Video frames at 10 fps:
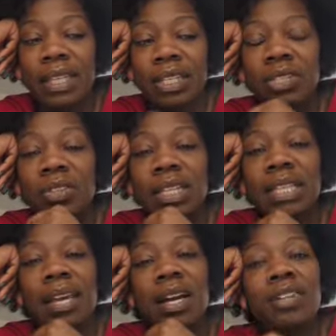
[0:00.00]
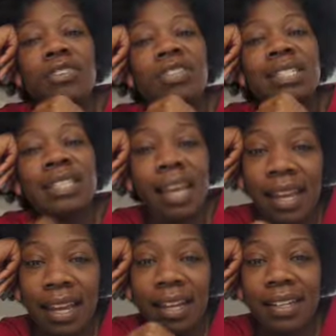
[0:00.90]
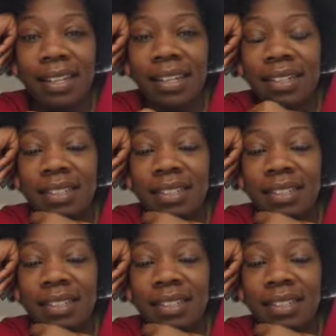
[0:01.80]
so that they understand